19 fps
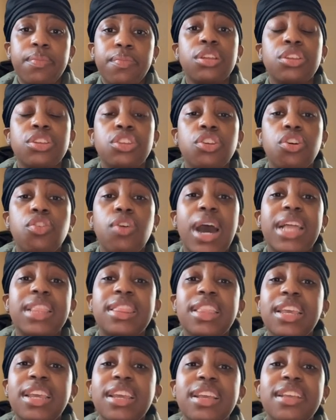So I
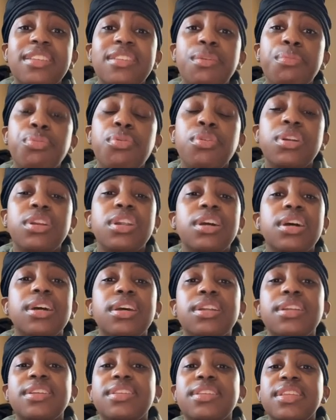think it's important to
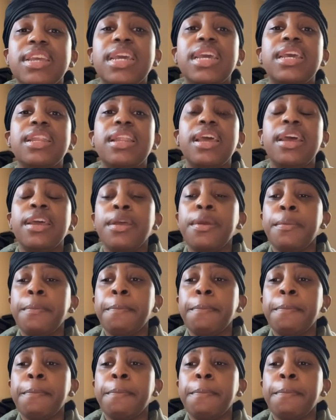understand that,